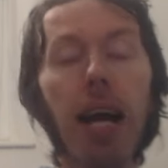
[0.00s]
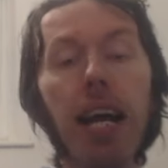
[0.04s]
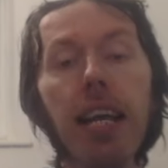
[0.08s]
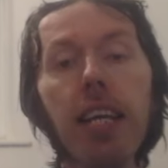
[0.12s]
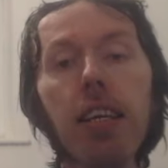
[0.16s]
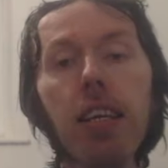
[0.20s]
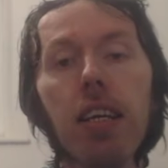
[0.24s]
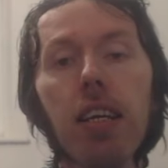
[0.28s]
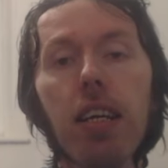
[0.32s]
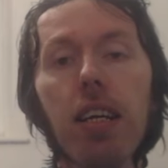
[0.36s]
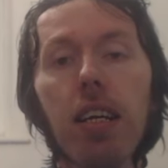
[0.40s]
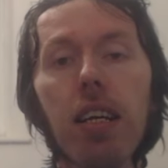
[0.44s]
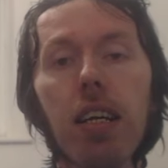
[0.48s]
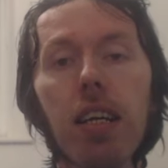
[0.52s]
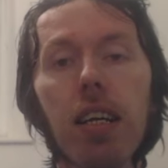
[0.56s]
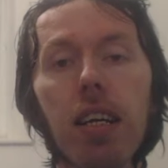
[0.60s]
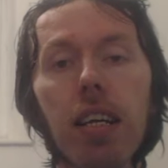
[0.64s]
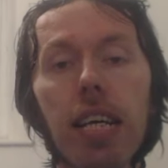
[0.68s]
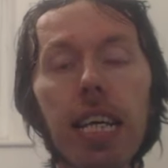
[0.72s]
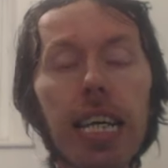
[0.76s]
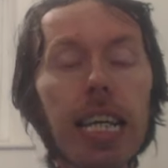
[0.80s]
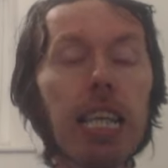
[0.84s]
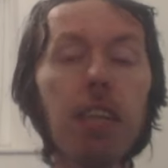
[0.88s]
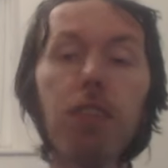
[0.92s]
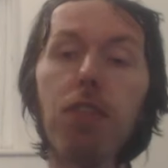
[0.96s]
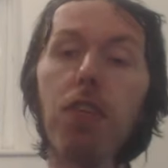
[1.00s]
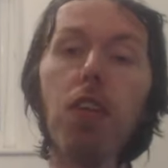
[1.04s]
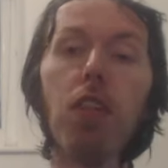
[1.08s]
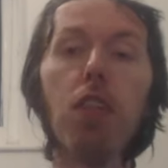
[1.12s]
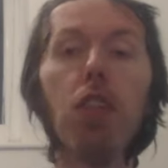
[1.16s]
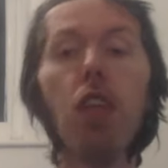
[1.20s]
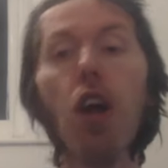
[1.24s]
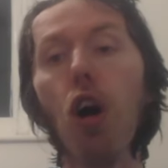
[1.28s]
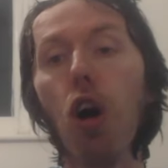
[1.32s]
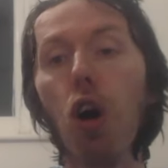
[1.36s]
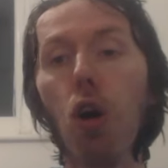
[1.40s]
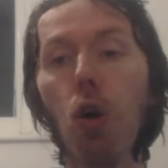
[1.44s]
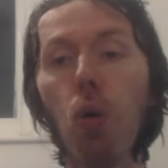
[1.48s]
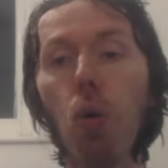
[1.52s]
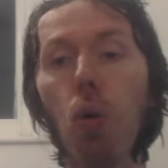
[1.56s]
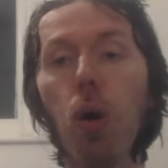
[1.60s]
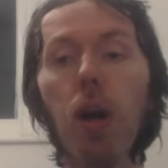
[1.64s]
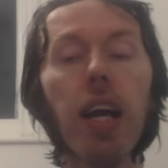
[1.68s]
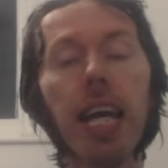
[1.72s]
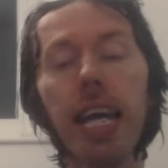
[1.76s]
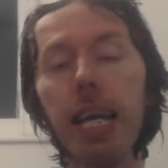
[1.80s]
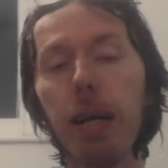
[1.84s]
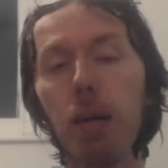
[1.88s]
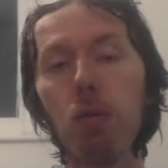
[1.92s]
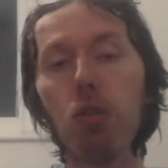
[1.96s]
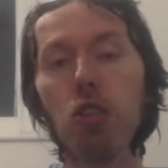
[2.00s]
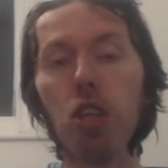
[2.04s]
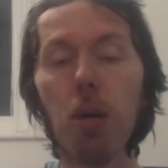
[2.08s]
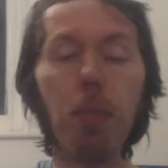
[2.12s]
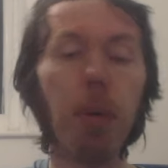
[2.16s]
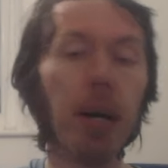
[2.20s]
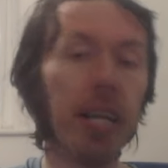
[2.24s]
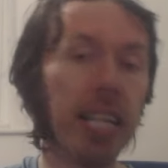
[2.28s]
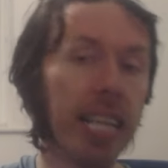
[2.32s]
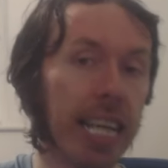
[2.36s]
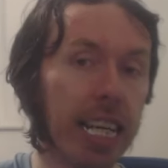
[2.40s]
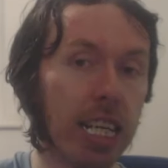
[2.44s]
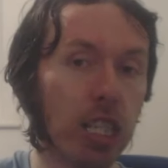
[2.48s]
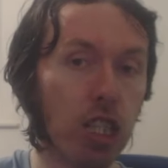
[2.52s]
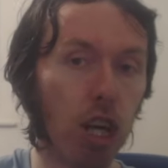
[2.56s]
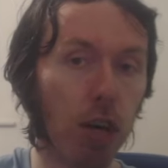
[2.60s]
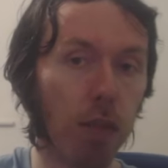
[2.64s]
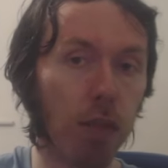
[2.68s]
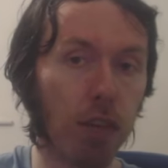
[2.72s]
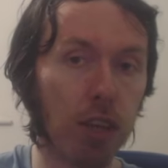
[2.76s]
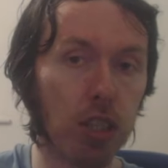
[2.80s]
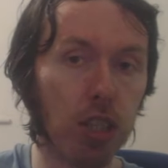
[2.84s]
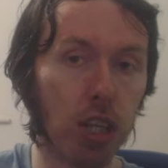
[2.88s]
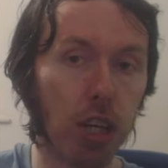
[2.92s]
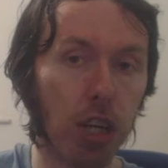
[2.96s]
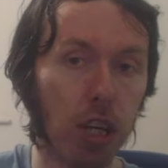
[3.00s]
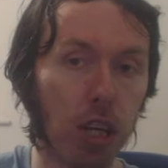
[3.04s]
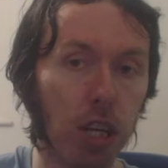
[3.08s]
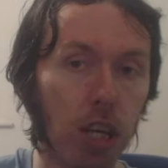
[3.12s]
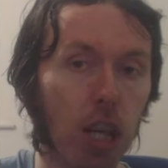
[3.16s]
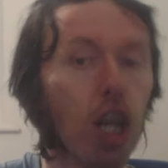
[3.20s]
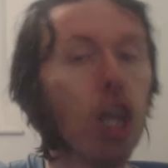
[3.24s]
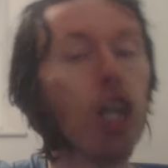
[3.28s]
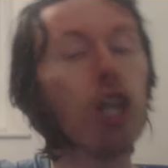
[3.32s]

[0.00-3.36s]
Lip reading: men, even though it was a police officer